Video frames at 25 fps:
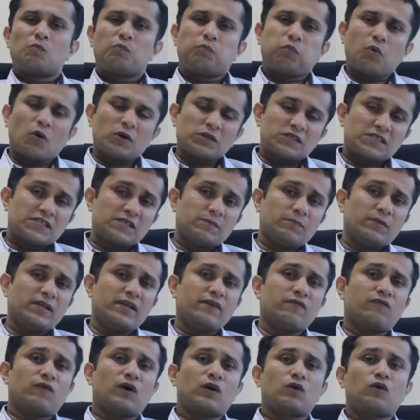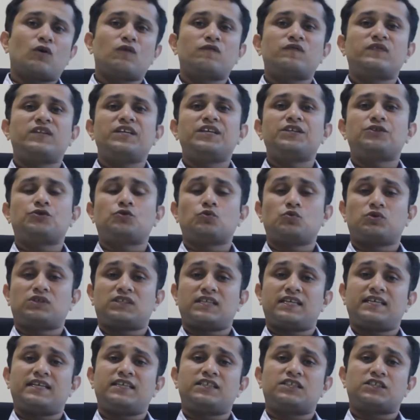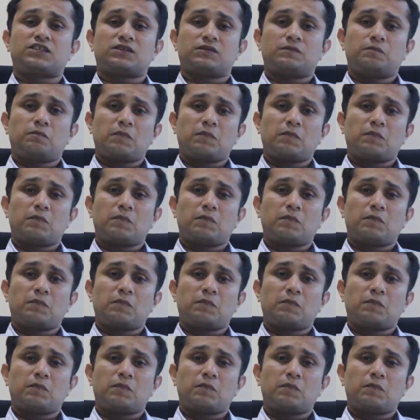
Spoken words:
Possibly one of these 2 sets